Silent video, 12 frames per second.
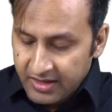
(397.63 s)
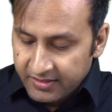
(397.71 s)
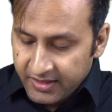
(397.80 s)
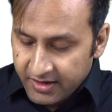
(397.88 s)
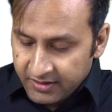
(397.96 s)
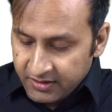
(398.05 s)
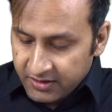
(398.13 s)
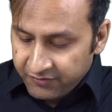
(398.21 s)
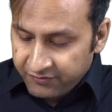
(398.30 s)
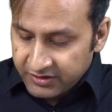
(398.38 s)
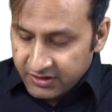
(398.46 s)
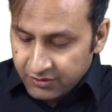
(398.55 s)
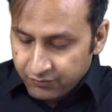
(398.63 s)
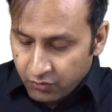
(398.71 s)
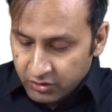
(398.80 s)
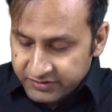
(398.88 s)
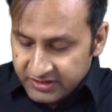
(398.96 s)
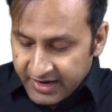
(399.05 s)
Then if it
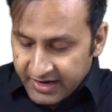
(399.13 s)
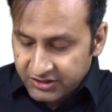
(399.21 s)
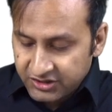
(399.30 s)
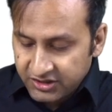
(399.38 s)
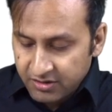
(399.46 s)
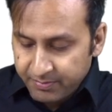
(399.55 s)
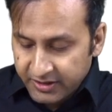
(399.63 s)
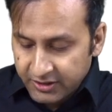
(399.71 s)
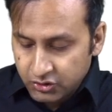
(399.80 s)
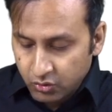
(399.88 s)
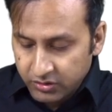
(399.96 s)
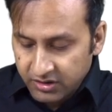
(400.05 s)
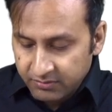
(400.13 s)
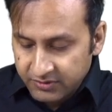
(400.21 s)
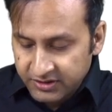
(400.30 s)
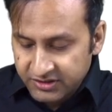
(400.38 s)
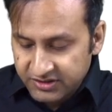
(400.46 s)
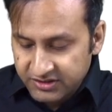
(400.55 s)
involves the anterior peritoneum,
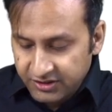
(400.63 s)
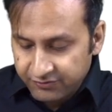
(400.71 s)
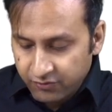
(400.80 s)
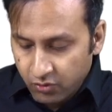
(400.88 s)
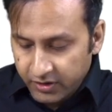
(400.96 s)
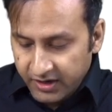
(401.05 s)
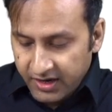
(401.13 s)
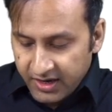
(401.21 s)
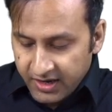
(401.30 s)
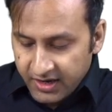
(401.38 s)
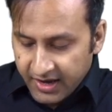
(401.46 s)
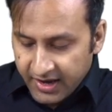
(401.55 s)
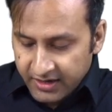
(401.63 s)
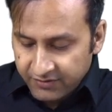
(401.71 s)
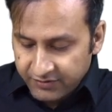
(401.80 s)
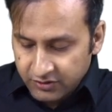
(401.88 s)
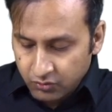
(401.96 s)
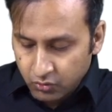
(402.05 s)
it is T4A, and if
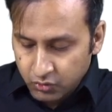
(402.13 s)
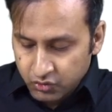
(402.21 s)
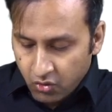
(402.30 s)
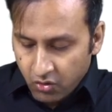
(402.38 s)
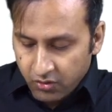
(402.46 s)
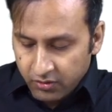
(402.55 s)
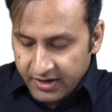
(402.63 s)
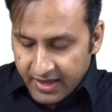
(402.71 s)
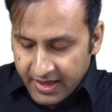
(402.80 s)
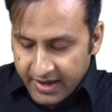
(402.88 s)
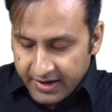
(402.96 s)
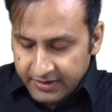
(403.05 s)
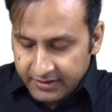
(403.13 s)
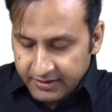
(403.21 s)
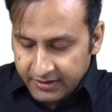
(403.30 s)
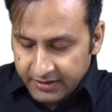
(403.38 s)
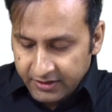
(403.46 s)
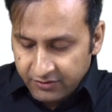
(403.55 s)
it goes on and
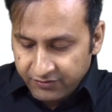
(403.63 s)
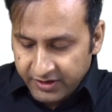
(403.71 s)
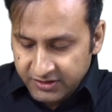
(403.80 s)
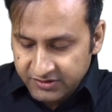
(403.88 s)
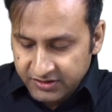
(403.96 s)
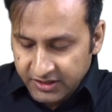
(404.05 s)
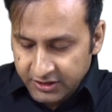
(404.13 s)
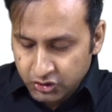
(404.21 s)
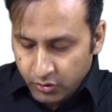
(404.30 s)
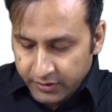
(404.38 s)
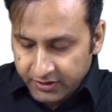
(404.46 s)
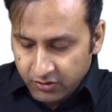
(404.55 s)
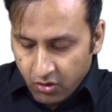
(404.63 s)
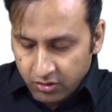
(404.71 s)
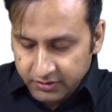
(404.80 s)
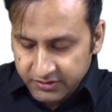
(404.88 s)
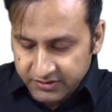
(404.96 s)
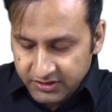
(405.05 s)
invades the adjoining
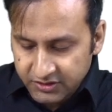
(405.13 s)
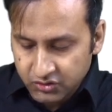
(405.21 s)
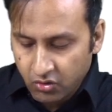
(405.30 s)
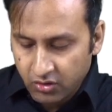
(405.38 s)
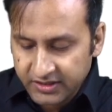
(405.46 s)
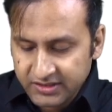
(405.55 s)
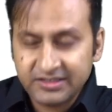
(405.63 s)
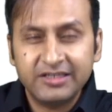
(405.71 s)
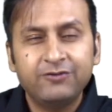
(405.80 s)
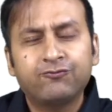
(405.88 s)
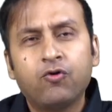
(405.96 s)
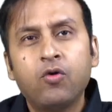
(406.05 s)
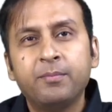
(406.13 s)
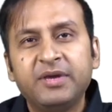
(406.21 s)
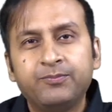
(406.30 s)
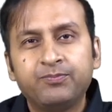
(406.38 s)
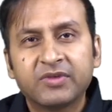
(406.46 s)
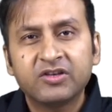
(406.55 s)
organs, it is called as T4B.
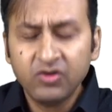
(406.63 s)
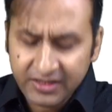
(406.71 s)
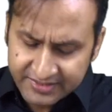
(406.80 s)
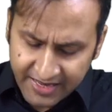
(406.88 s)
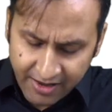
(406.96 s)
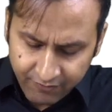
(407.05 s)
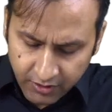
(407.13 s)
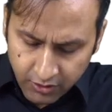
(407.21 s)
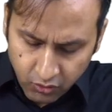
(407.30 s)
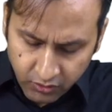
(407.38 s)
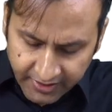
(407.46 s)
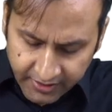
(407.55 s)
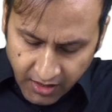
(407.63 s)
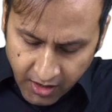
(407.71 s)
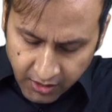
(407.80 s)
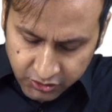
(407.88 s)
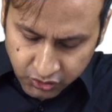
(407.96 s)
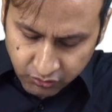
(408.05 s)
So let's have a look at
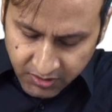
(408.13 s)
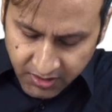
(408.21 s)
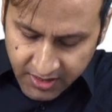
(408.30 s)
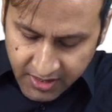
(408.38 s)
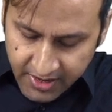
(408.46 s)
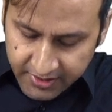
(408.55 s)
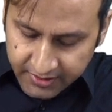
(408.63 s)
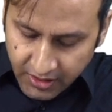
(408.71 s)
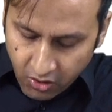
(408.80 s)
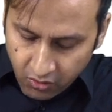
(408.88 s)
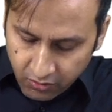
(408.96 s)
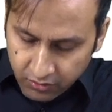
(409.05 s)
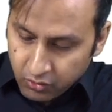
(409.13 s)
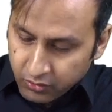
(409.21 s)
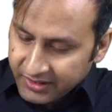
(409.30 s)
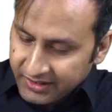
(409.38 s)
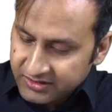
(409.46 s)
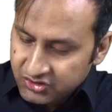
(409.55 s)
our tumor. Now
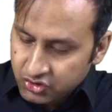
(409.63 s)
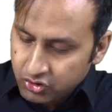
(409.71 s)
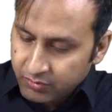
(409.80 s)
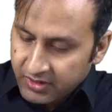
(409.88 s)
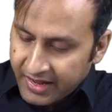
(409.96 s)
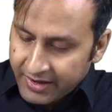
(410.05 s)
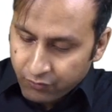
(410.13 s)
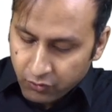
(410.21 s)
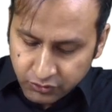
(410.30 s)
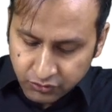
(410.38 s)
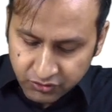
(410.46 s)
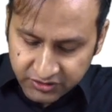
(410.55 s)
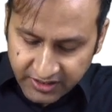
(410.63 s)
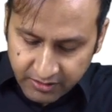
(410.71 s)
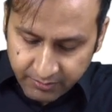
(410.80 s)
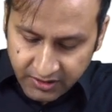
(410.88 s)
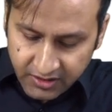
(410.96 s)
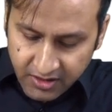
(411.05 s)
looking at this tumor, I want you to tell
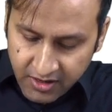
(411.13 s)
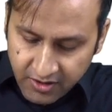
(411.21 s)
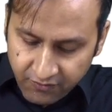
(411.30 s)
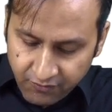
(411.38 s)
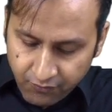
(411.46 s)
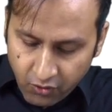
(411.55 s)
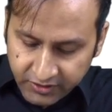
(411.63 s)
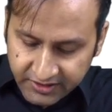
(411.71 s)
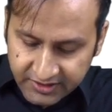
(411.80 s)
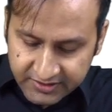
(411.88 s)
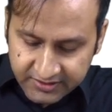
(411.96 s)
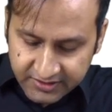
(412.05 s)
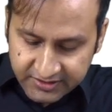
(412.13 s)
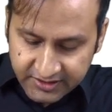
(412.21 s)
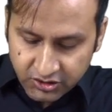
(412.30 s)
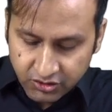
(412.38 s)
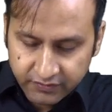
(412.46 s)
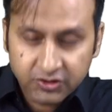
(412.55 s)
me what is the
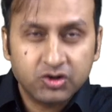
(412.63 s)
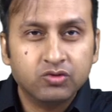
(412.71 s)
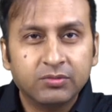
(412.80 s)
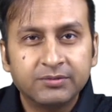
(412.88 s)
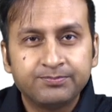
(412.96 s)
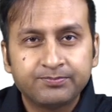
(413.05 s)
staging of the tumor.